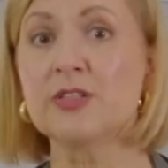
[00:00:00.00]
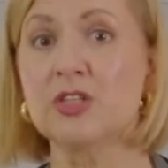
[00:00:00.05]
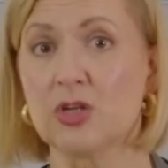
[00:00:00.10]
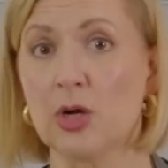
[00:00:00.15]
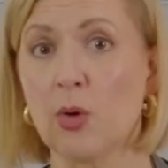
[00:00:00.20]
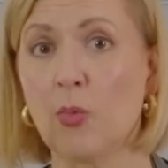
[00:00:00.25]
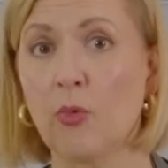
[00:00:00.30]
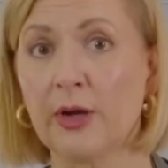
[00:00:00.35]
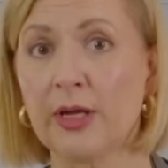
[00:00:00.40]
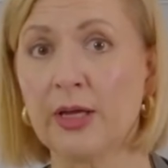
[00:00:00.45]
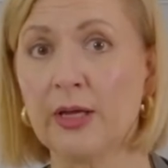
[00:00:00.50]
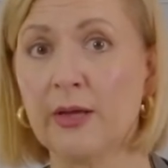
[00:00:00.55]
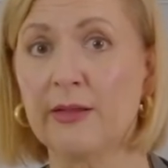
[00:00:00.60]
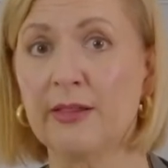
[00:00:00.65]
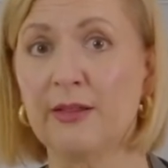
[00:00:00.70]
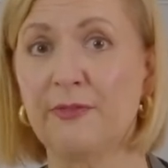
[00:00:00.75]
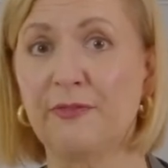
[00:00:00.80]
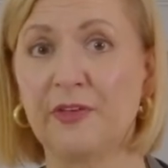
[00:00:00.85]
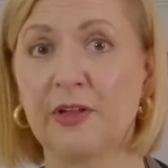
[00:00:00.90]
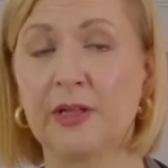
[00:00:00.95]
start working on
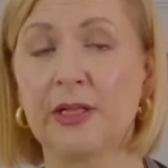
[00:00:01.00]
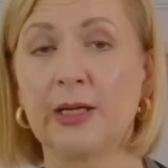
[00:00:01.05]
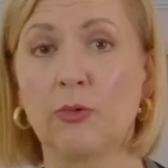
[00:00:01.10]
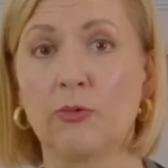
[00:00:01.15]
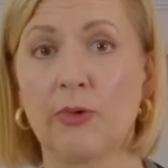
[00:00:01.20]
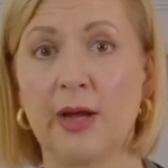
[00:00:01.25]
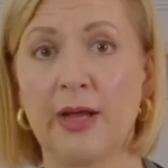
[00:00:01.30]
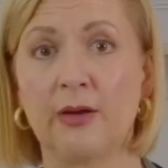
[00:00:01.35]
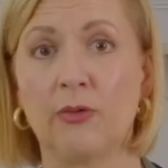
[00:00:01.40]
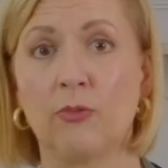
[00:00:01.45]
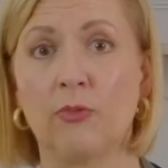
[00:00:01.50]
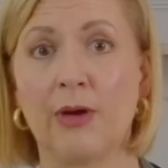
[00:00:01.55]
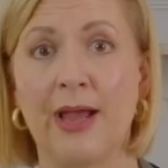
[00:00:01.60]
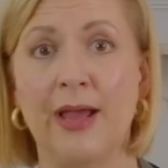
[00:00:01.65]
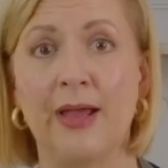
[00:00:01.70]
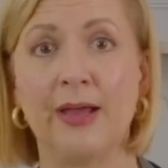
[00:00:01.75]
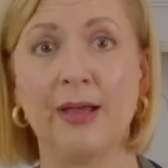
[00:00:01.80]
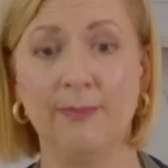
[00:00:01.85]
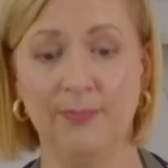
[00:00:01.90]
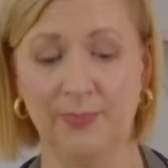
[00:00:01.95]
the filling right
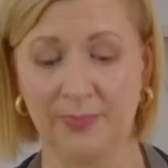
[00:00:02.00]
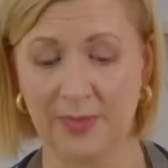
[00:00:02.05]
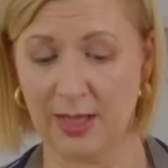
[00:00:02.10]
away.